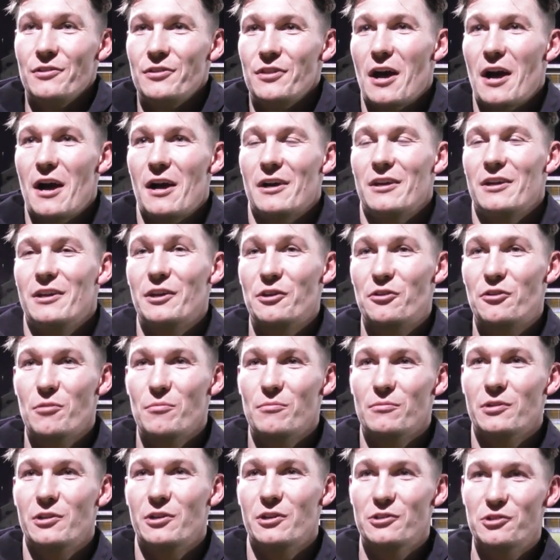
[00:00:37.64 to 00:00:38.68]
nah, it
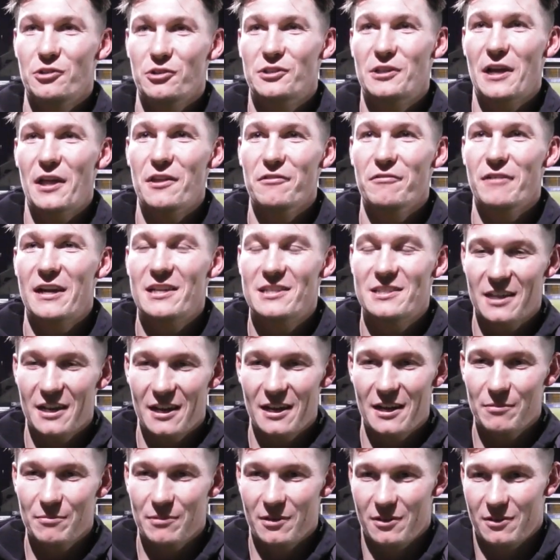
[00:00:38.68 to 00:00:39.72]
come just at the right
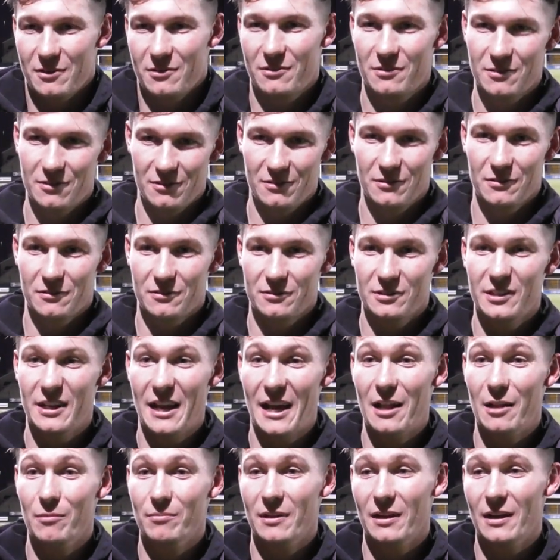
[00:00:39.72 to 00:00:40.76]
time. See, to
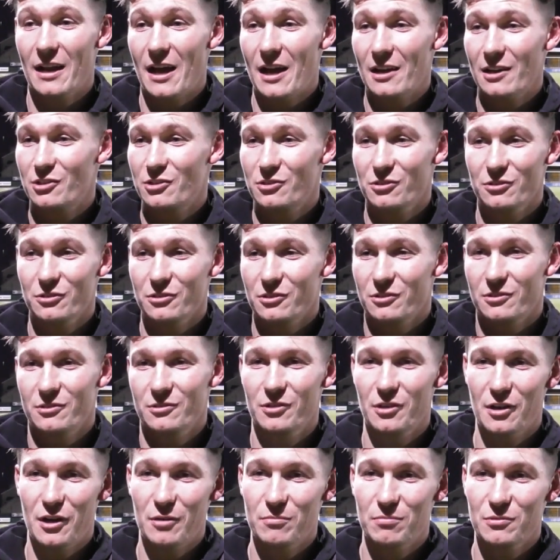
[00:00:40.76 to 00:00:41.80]
help the lads, so
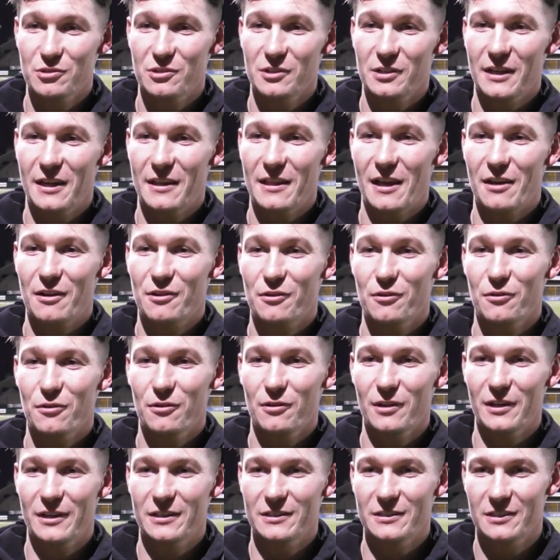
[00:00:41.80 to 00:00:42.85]
no, I wasn't get that
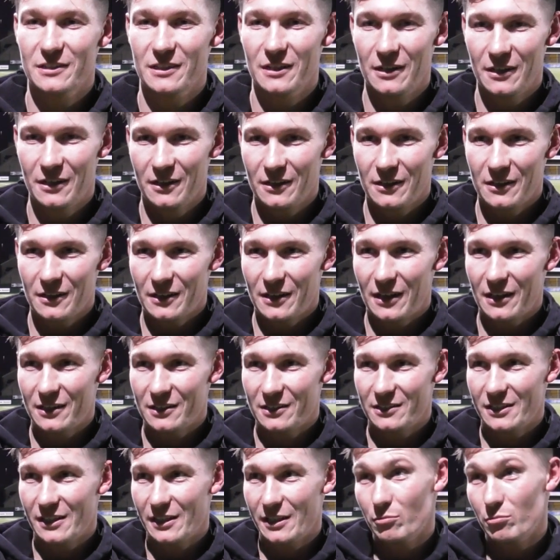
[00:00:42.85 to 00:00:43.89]
goal, and like you
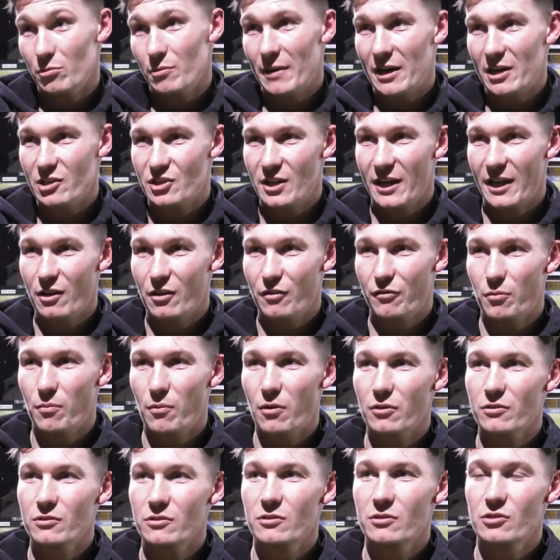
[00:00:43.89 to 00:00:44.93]
say, we managed to get another
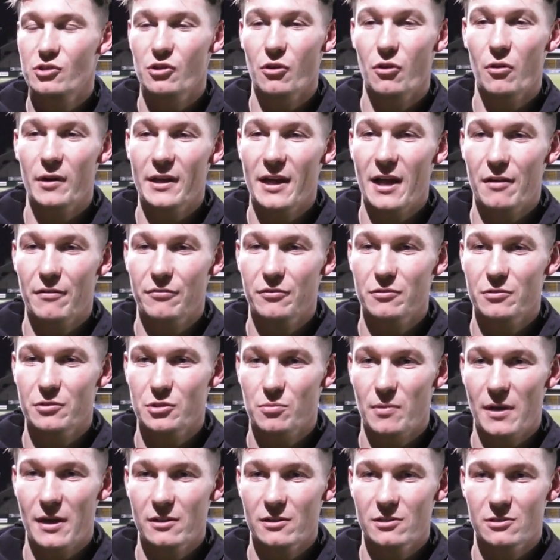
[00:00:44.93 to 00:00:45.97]
one shortly after
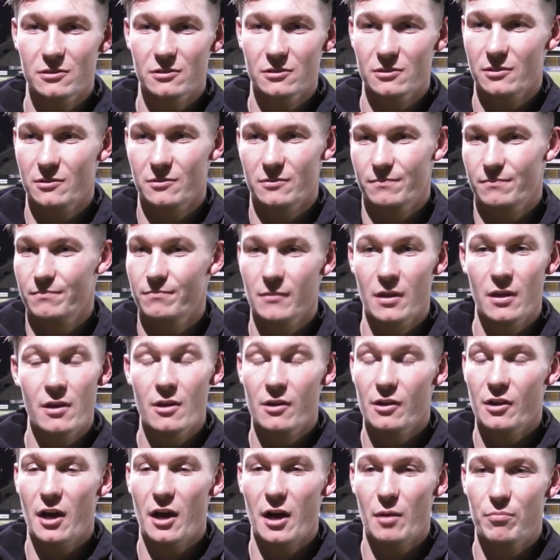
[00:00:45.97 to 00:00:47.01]
as well. So,
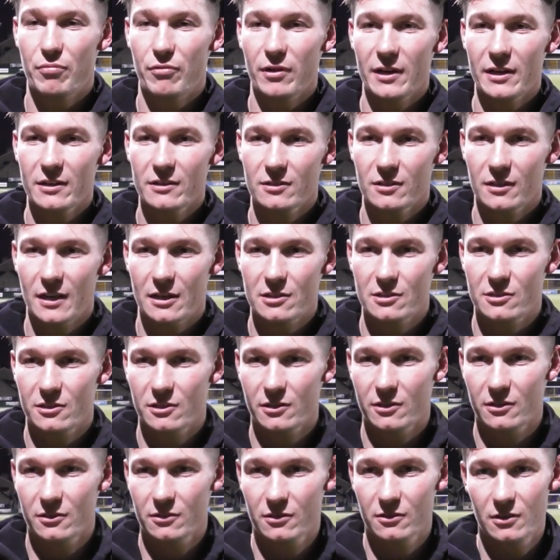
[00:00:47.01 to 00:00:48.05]
nah, brilliant. That's
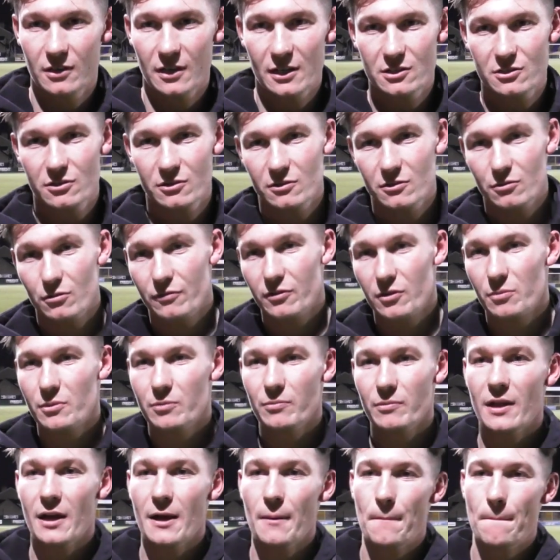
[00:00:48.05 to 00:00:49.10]
a that's a over the
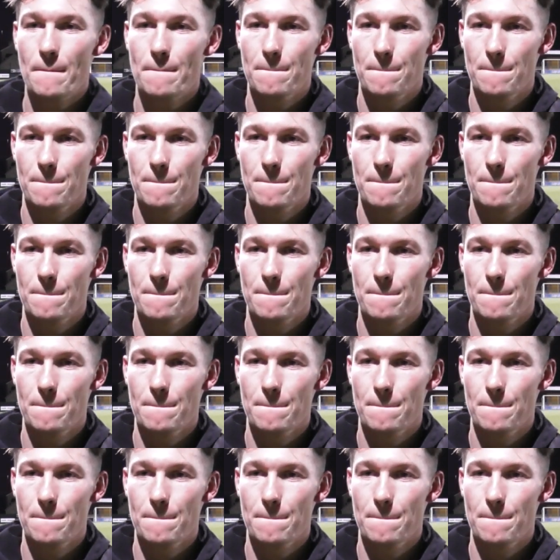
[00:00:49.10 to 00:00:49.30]
moon with that.